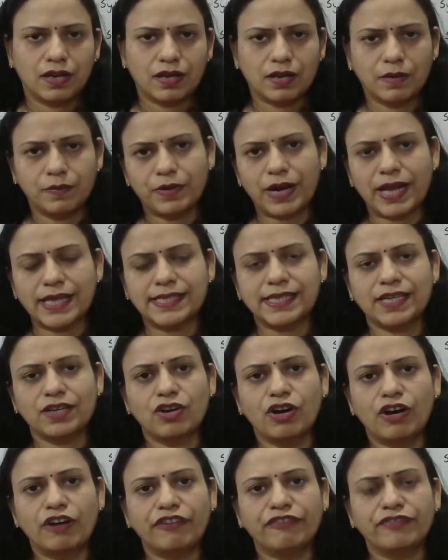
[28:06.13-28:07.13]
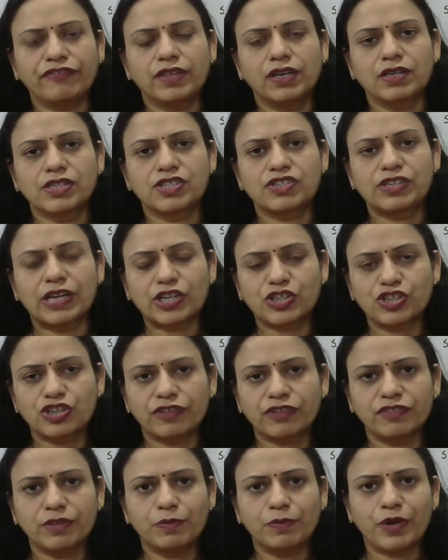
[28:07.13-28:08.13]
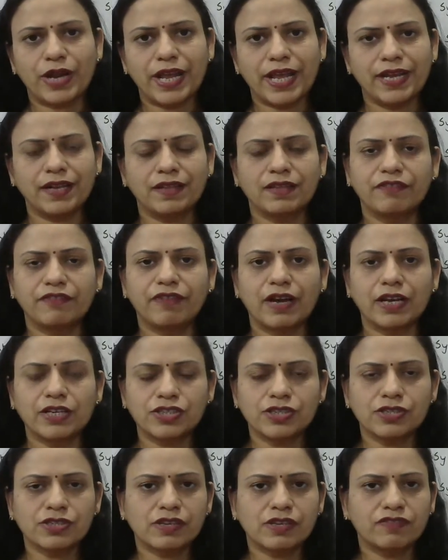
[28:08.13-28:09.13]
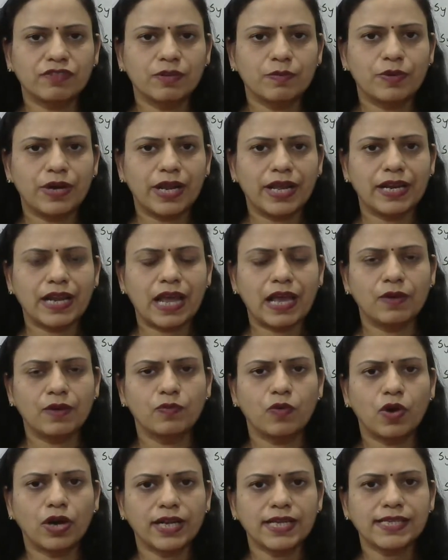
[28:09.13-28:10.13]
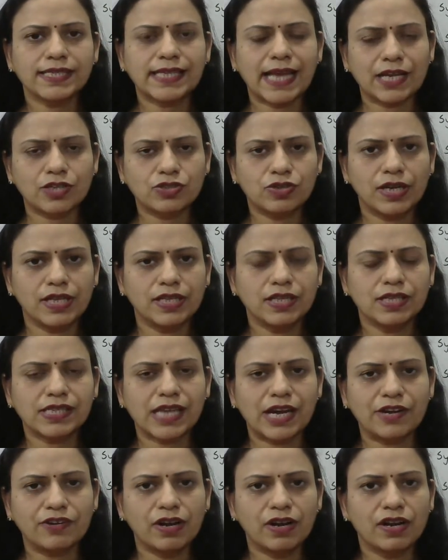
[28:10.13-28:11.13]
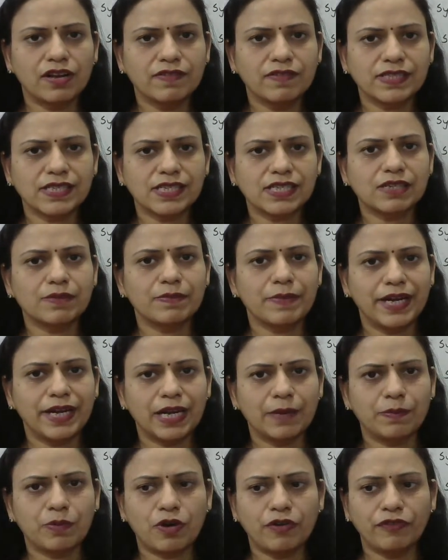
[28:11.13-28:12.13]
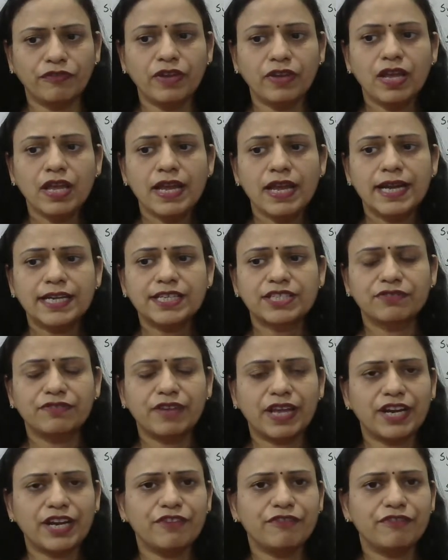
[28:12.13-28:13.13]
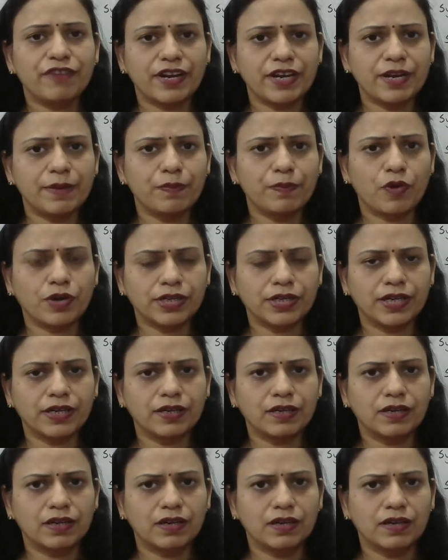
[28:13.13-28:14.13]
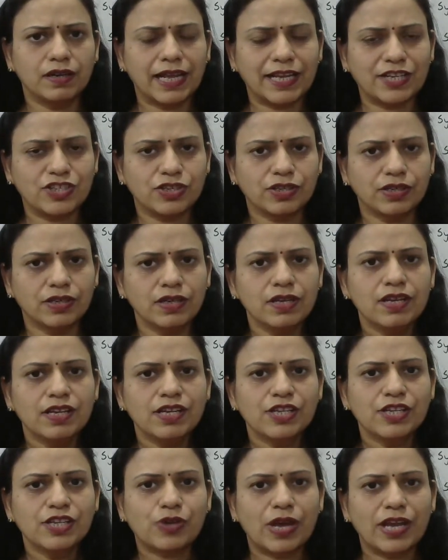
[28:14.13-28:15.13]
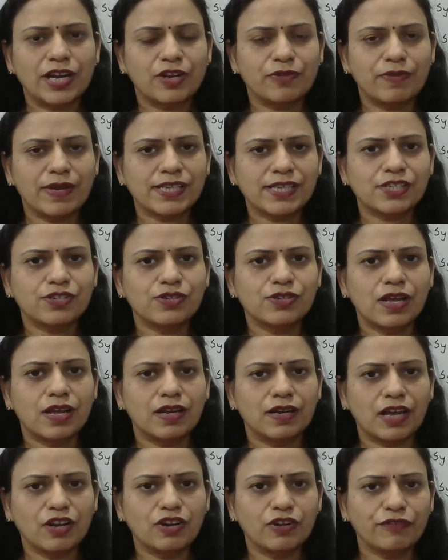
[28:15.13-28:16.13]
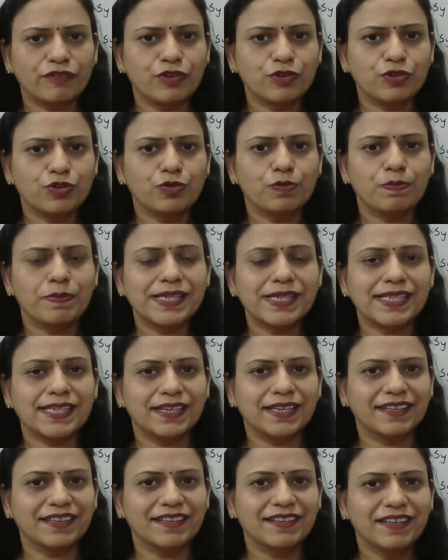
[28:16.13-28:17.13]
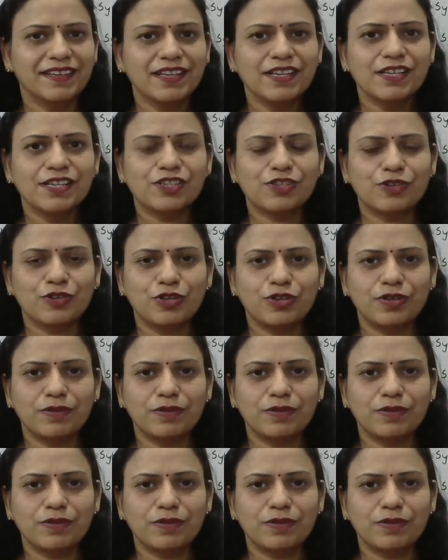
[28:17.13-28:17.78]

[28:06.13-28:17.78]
comprising of the structure of the brain, the functions of the brain, and what is actually the central nervous system made up of. It's a very, very important lecture. So I request none of you to miss it. So